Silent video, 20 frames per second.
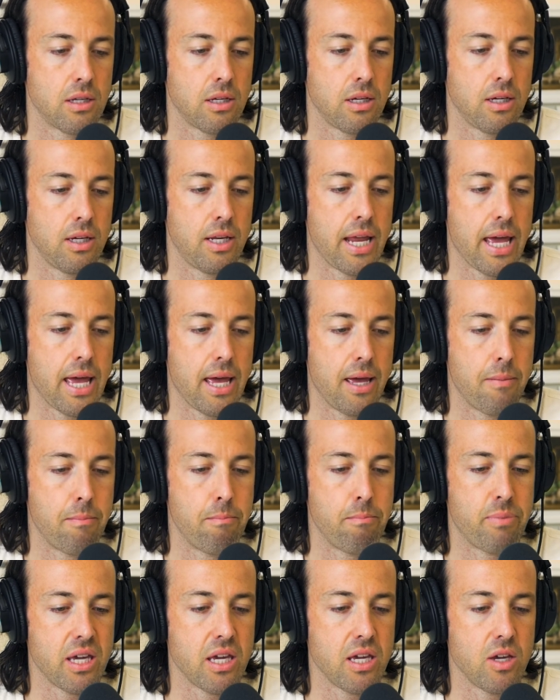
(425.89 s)
in
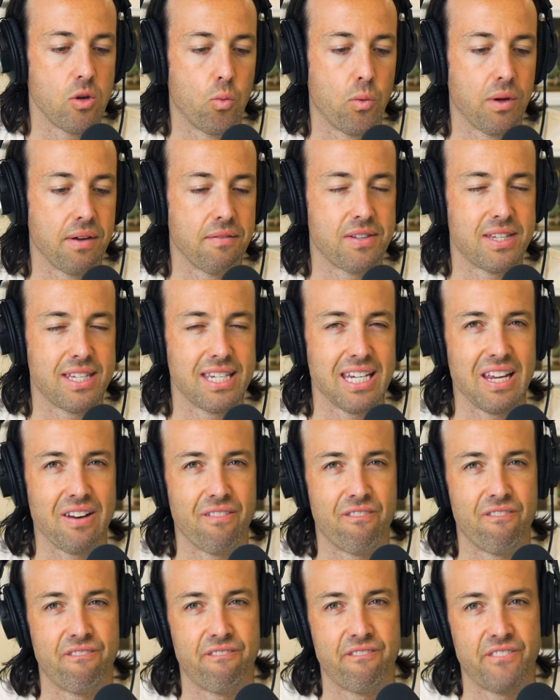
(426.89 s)
MB, we've seen
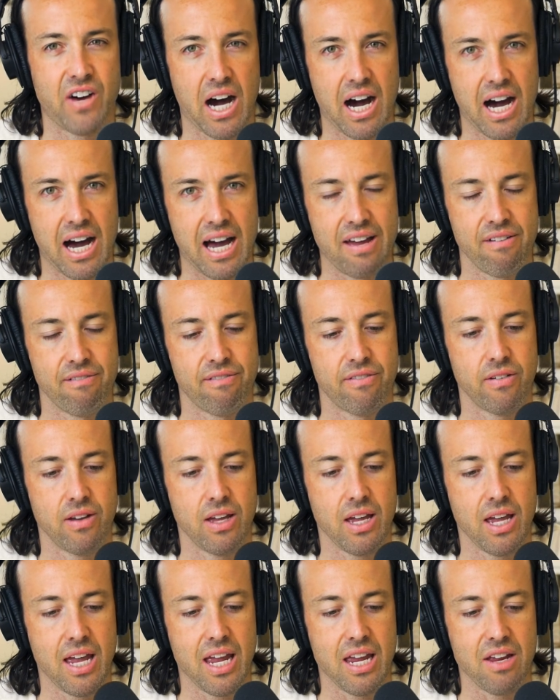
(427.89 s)
5
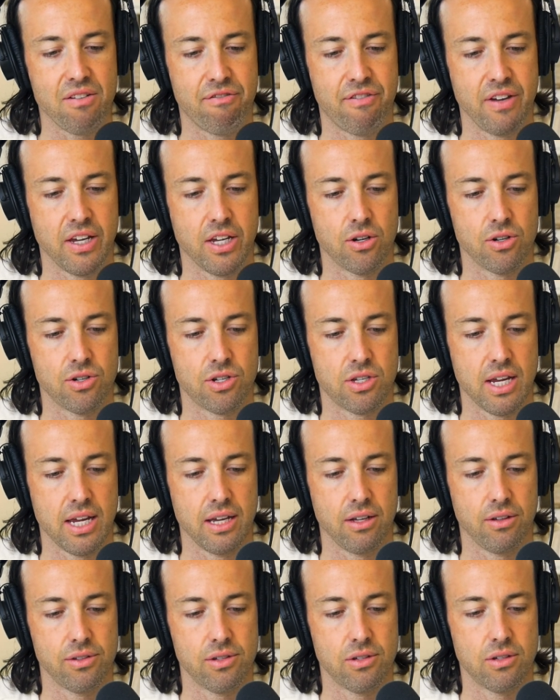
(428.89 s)
8-figure
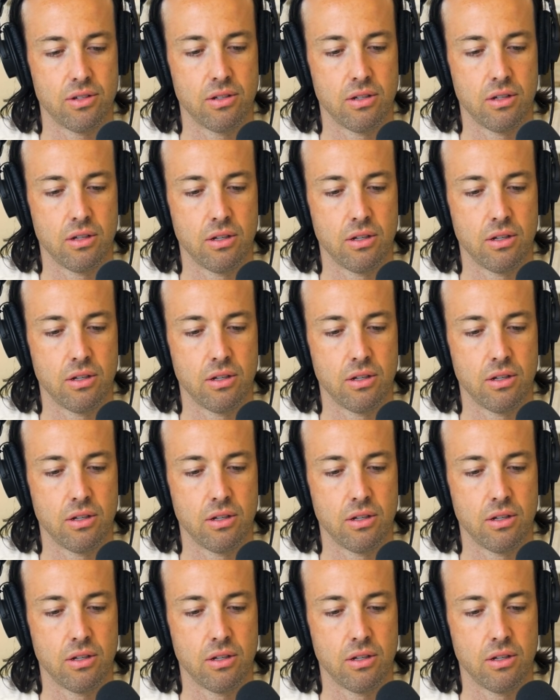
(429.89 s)
sales